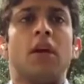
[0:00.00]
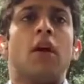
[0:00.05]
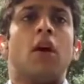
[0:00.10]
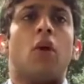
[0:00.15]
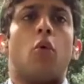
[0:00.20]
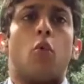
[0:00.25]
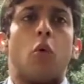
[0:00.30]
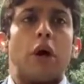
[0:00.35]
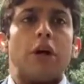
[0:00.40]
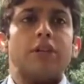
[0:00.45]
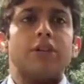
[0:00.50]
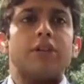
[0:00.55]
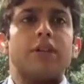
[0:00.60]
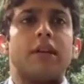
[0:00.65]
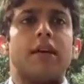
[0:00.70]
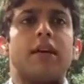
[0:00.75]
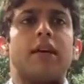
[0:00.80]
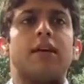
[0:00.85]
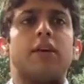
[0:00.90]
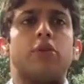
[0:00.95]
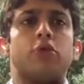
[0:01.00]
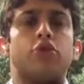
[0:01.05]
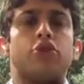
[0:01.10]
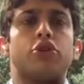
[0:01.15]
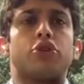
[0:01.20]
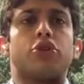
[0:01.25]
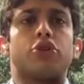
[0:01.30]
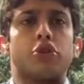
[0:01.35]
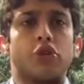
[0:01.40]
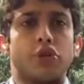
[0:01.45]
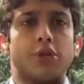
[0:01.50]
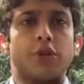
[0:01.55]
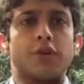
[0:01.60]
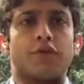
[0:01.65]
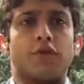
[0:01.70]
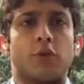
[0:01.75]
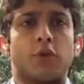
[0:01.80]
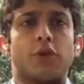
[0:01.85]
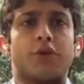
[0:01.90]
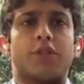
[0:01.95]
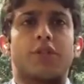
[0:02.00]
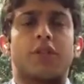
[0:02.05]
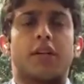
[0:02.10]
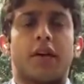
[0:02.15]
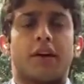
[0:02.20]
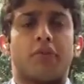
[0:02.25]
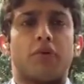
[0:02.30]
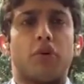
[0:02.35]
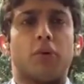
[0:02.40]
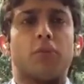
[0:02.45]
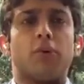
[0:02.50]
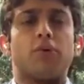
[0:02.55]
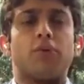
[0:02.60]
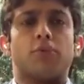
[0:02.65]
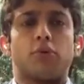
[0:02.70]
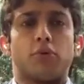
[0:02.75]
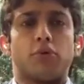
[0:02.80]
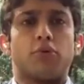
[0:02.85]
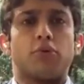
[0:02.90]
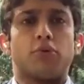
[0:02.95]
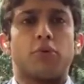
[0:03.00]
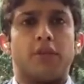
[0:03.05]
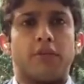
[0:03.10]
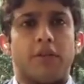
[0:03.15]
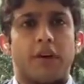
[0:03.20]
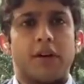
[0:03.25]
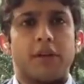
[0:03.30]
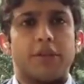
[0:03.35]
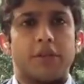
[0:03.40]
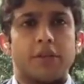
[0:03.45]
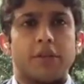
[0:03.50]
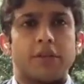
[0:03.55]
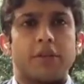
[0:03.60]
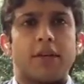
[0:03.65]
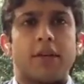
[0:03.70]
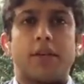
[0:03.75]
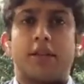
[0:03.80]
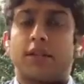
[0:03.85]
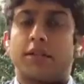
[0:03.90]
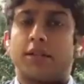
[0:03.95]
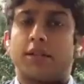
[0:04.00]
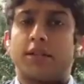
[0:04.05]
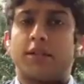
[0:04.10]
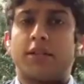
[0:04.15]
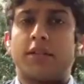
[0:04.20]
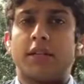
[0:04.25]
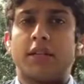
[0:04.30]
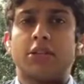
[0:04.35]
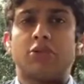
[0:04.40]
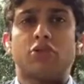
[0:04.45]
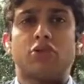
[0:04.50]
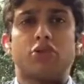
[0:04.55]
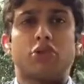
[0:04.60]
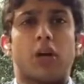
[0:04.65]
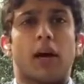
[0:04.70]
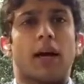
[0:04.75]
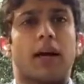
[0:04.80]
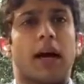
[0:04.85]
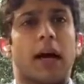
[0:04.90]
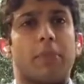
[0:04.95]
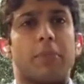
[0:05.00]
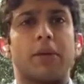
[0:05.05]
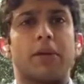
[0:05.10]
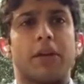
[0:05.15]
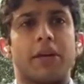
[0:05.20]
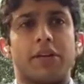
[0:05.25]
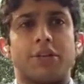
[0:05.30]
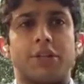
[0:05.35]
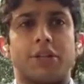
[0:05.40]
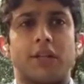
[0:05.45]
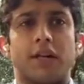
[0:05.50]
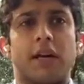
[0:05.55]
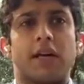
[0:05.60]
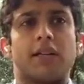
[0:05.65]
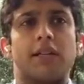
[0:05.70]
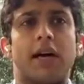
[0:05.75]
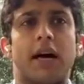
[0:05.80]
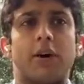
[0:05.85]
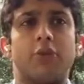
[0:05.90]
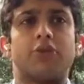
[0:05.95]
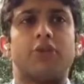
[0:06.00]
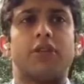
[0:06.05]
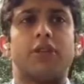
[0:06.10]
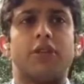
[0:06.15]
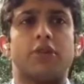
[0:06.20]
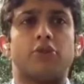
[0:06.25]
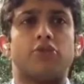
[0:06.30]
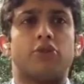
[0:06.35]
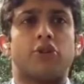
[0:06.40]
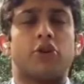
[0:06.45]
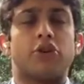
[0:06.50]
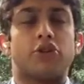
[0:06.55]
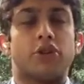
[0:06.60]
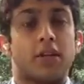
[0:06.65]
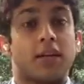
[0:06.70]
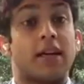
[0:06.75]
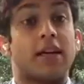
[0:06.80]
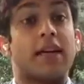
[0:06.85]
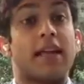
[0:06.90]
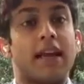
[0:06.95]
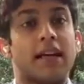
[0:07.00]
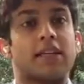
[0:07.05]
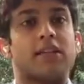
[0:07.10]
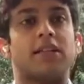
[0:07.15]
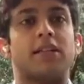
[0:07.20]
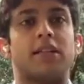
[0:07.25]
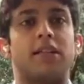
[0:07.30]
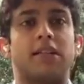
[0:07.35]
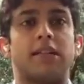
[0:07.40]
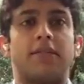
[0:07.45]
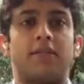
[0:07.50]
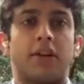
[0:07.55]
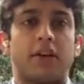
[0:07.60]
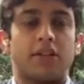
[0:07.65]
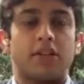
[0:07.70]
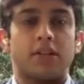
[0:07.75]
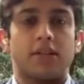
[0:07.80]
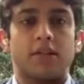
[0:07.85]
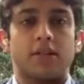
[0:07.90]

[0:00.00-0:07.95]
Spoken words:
Once a user searches for discoverable Bluetooth devices, the Sensational Sock application allows the user to connect to these devices.